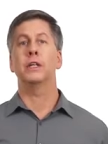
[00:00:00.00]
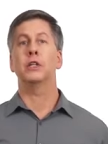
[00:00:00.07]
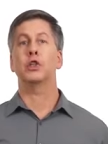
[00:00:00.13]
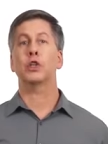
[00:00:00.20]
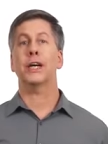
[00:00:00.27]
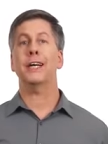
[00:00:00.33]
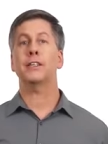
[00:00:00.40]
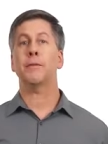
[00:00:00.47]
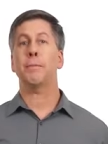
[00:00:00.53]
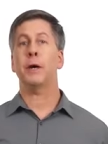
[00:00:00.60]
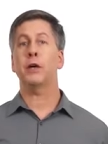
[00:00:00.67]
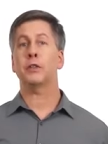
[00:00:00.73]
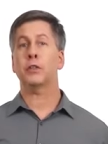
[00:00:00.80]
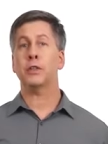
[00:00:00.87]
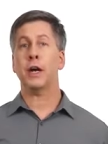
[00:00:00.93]
Signs of
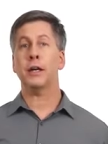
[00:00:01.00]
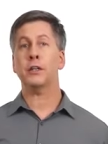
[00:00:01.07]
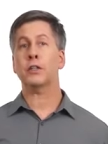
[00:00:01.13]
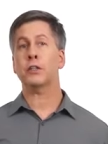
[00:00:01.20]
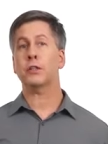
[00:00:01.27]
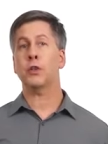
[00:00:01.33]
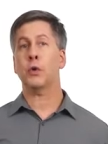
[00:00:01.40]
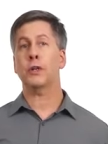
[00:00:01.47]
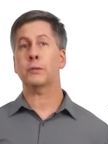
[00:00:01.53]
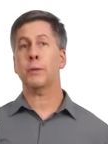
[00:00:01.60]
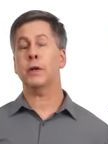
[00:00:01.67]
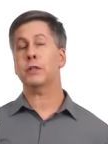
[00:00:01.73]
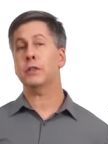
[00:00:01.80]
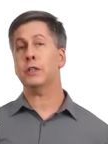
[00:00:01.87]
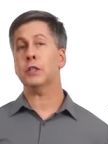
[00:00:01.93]
peritonitis, known as
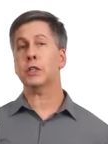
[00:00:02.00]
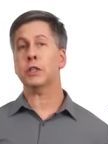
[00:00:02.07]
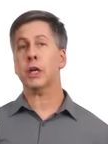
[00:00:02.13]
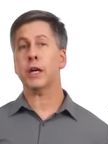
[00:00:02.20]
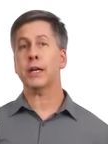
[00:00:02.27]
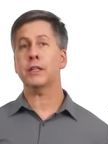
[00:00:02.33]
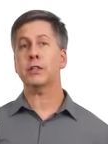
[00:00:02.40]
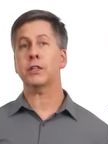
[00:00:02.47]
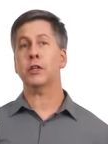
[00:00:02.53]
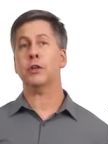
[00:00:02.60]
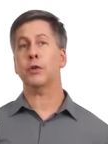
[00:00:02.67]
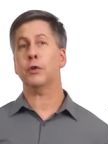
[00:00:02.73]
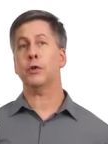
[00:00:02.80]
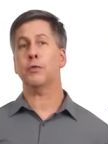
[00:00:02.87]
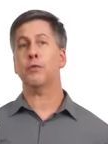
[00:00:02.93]
peritoneal signs,
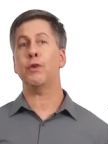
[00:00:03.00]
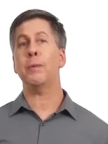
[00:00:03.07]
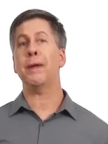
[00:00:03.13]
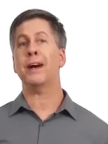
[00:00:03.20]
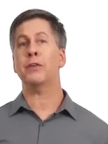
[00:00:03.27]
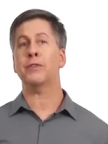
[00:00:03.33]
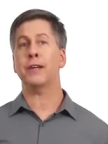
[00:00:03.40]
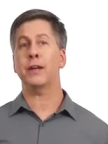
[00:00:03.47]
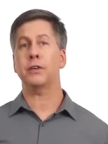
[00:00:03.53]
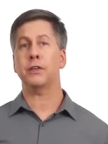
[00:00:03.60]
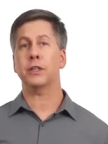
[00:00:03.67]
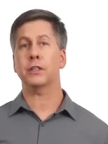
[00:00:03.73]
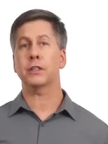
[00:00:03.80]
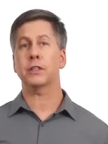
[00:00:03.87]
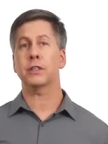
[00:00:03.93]
include rebound
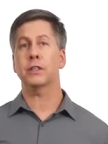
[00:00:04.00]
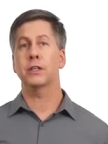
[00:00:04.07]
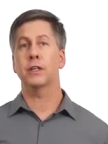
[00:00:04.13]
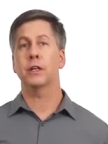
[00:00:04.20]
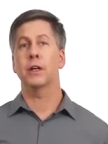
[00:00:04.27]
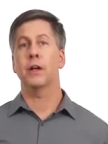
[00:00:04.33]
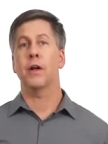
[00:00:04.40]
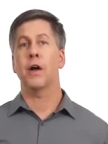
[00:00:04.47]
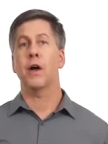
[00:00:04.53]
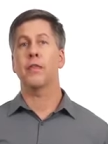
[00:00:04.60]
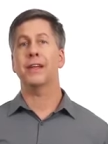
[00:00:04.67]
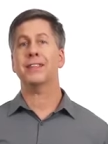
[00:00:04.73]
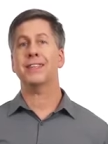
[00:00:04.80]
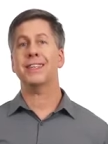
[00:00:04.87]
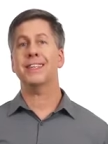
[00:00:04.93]
tenderness.
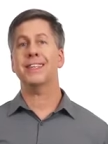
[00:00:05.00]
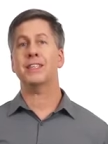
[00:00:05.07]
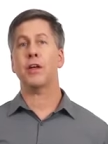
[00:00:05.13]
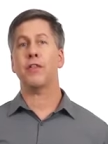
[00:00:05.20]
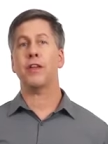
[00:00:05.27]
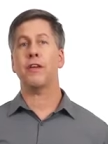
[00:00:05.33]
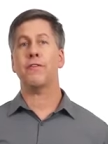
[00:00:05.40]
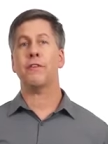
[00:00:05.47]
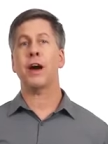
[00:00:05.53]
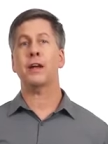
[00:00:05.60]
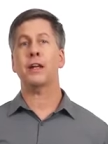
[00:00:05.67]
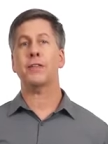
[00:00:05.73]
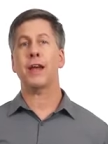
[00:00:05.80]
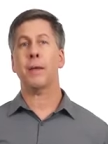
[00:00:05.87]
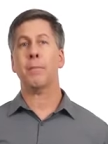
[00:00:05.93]
This is the
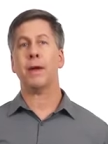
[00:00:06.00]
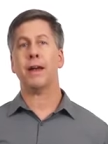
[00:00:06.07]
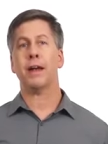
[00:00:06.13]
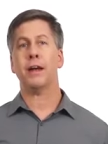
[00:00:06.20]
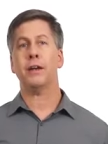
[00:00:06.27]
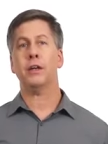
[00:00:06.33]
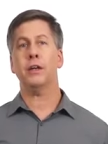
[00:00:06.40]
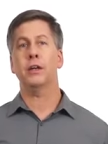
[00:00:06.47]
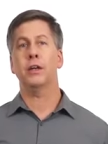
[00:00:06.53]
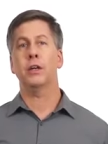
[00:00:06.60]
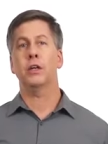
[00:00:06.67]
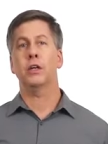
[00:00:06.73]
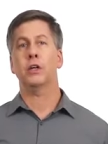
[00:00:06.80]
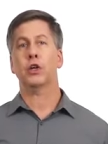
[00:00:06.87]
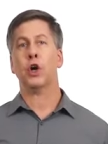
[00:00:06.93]
finding that pain
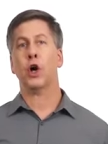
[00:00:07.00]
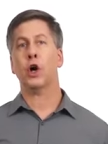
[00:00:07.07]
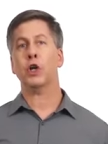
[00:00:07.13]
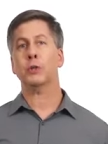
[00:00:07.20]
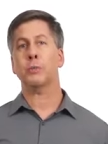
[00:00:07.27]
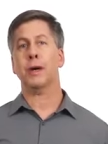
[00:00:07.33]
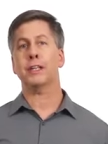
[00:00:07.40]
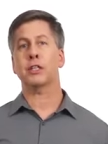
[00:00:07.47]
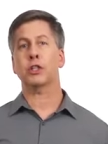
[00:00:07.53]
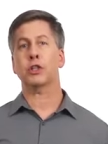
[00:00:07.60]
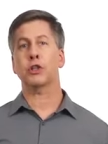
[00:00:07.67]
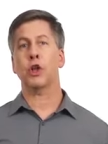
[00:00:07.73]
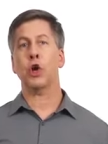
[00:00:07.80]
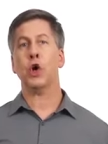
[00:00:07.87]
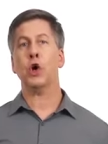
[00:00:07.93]
caused by
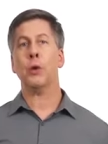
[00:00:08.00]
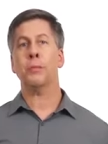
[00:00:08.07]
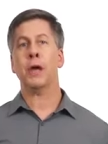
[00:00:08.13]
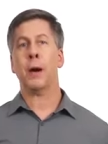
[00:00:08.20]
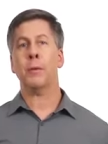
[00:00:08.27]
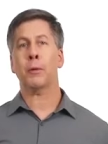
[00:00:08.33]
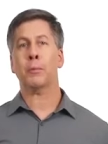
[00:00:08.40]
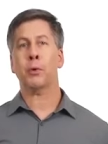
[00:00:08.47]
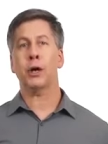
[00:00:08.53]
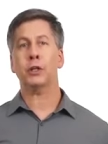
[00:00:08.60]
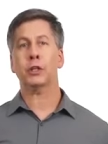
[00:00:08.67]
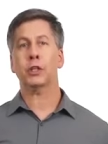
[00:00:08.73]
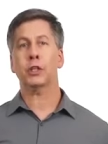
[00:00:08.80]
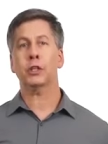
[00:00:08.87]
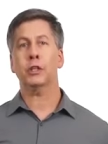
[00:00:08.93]
slow abdominal
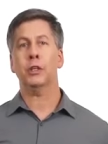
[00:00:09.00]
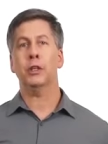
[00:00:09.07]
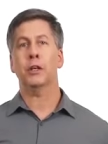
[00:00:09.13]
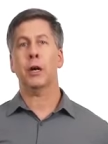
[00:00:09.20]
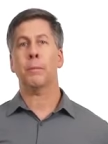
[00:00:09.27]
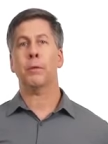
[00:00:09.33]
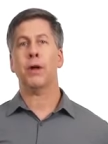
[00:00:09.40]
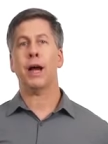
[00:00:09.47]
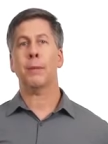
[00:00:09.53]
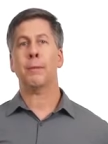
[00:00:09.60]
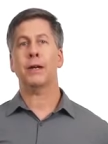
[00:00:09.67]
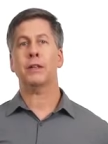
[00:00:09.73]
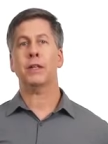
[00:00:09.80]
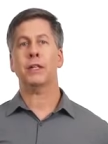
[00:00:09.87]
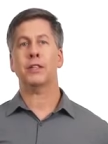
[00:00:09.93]
pressure applied
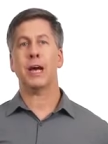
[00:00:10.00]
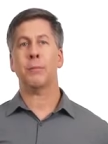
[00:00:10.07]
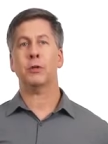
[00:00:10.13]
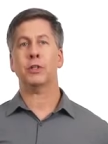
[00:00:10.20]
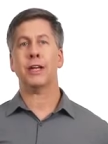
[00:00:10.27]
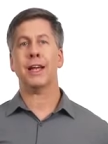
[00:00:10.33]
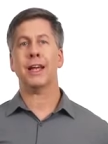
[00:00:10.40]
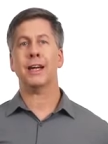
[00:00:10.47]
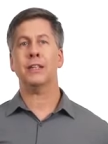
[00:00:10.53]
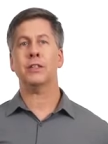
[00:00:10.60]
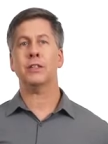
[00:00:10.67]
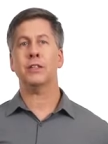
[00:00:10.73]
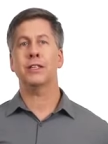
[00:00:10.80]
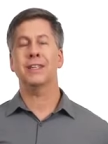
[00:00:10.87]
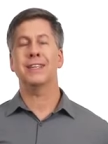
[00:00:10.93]
by the examiner's
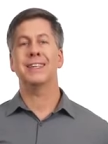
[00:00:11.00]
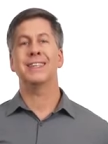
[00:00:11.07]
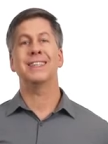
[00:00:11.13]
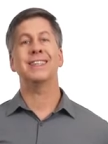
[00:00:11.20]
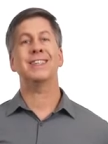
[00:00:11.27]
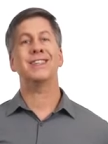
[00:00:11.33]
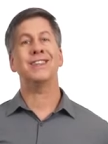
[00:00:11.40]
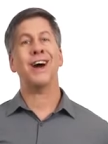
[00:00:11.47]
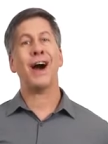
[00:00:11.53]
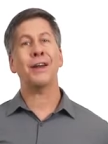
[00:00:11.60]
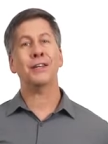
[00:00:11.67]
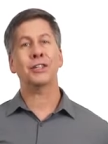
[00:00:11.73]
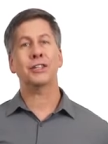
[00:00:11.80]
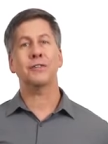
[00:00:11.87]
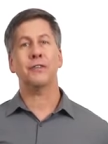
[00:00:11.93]
hands is
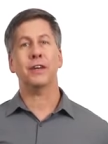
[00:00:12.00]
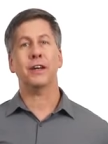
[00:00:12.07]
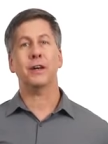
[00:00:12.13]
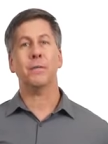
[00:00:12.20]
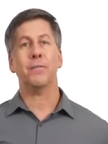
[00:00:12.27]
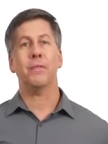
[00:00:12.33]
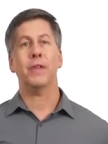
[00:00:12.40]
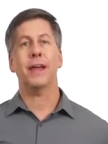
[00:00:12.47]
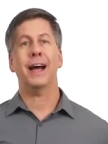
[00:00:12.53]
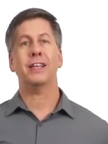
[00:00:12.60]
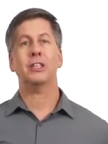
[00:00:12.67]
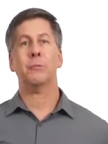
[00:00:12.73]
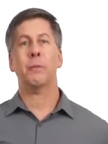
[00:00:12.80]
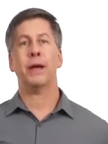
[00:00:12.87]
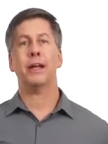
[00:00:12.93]
not as severe
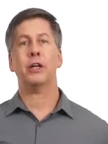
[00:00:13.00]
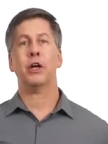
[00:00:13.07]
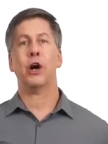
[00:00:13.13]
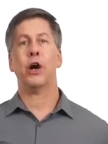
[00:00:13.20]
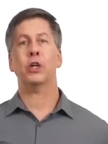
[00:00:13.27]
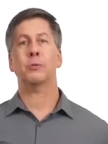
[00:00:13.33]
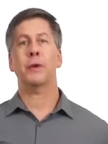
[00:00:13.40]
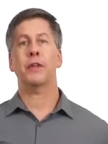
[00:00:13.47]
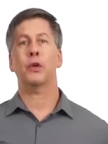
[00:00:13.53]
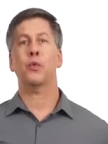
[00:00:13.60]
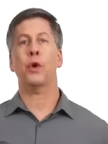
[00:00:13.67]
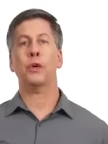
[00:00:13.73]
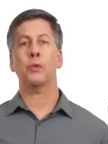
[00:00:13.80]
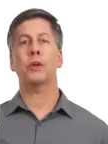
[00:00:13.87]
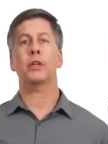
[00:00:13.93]
as the pain caused by the
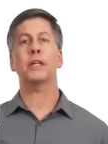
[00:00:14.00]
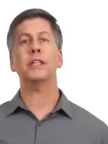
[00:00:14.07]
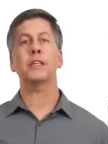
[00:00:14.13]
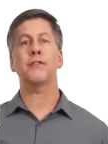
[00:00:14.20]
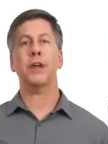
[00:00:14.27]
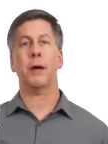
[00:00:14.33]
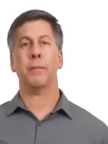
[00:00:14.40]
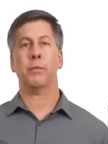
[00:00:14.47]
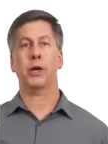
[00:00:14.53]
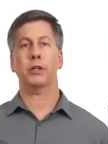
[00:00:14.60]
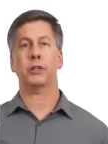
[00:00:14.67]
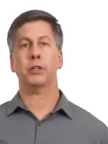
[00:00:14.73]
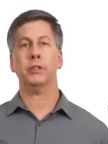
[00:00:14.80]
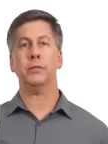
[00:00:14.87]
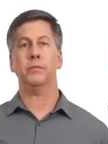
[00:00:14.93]
quick release of that
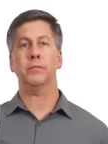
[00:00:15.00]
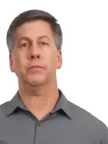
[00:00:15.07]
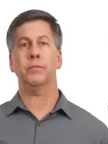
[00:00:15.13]
pressure.